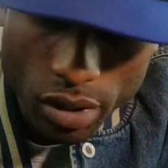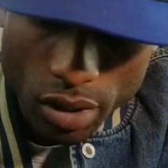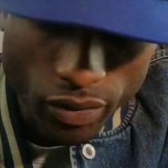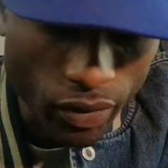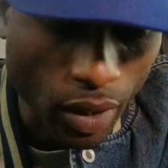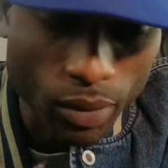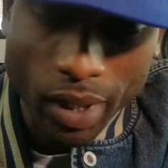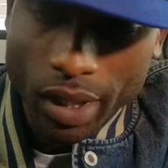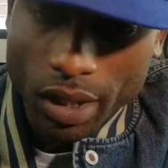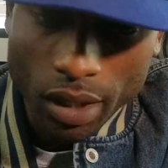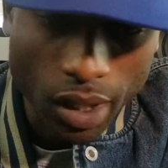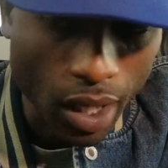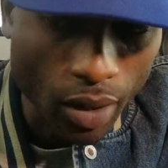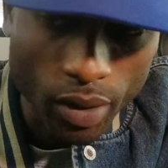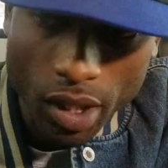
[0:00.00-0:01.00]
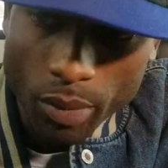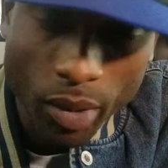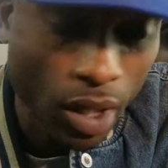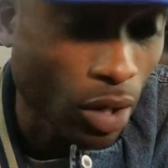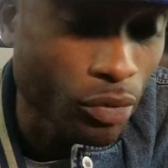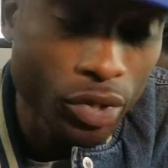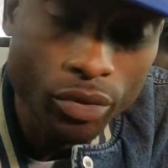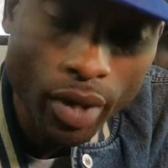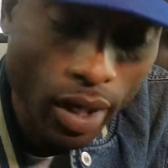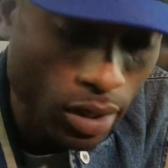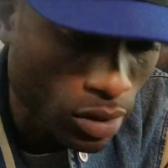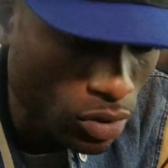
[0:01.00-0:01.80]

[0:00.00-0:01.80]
If I don't like it, how come out, I'll rewrite it.